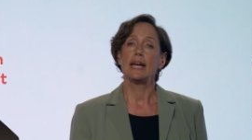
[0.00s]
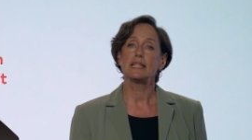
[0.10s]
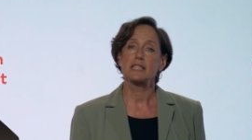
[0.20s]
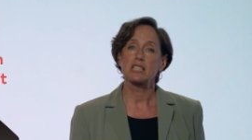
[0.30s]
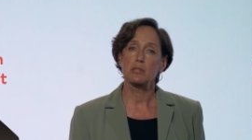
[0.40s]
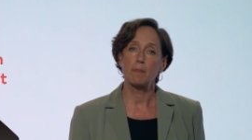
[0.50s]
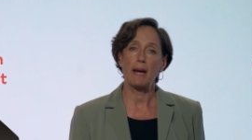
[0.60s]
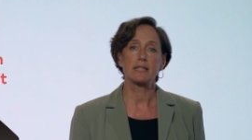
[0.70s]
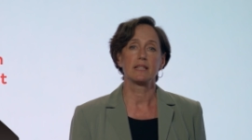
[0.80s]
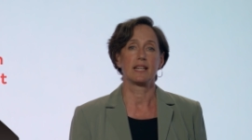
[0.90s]
It's
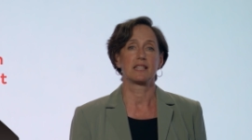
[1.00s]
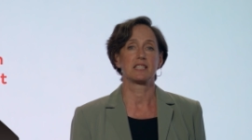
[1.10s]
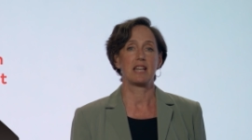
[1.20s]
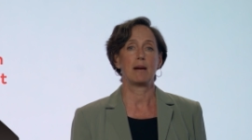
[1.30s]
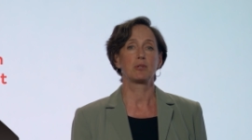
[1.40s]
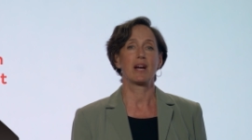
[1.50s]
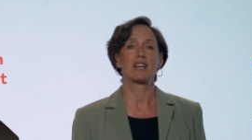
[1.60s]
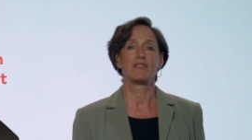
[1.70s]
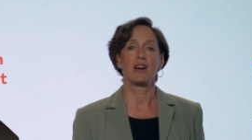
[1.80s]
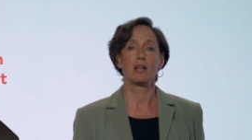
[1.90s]
expected that the
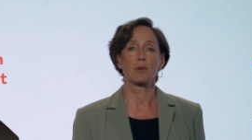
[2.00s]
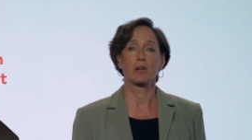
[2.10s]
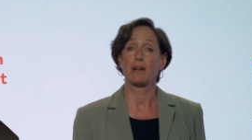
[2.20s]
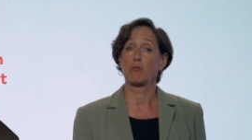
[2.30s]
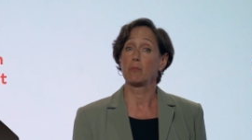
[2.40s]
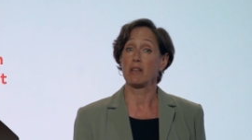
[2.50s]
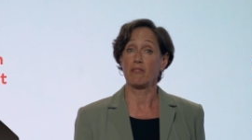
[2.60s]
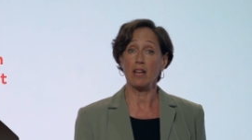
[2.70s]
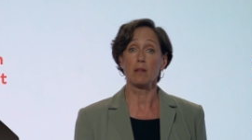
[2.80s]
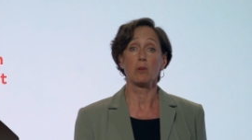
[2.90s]
Snapdragon Developer Kit will be
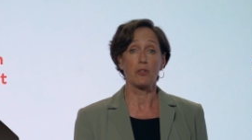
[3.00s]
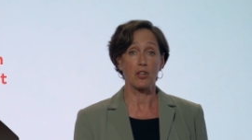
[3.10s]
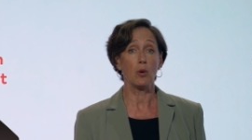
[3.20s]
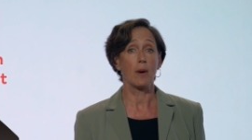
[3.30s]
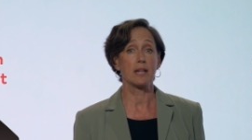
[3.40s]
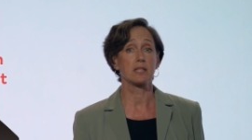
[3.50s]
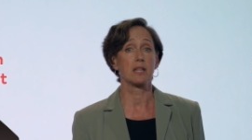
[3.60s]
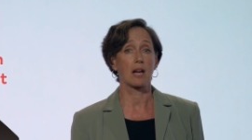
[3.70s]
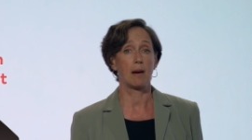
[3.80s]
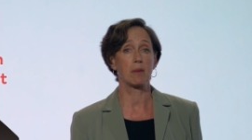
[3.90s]
available in the US in
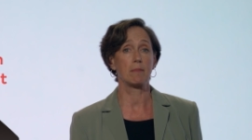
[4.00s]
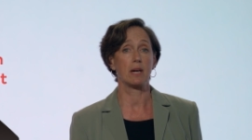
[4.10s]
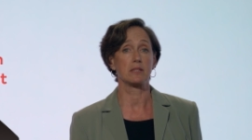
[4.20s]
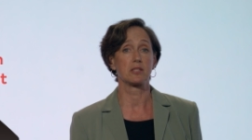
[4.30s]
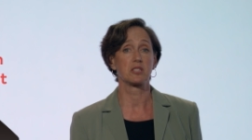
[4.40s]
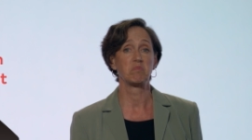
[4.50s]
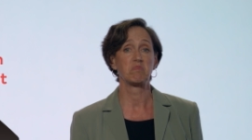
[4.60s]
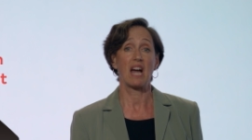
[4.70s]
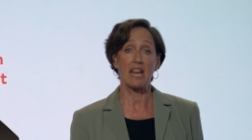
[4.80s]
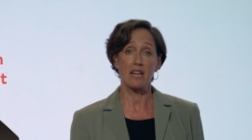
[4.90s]
the coming months
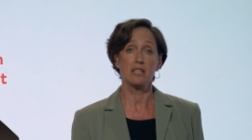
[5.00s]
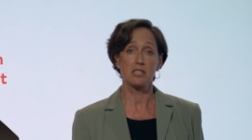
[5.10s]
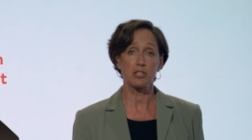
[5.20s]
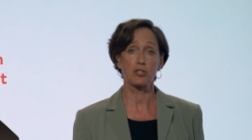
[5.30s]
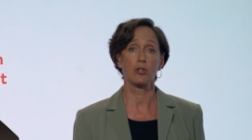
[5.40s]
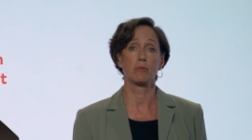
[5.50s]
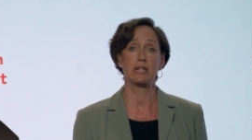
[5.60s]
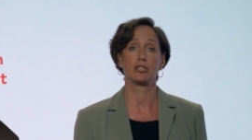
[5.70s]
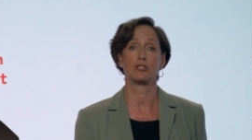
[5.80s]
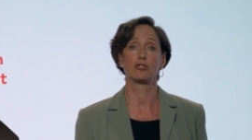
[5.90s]
and in additional
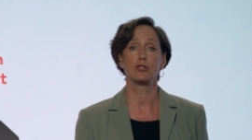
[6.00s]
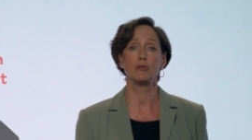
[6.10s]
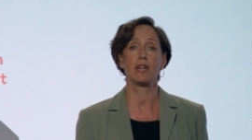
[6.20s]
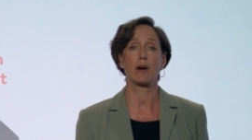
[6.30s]
regions soon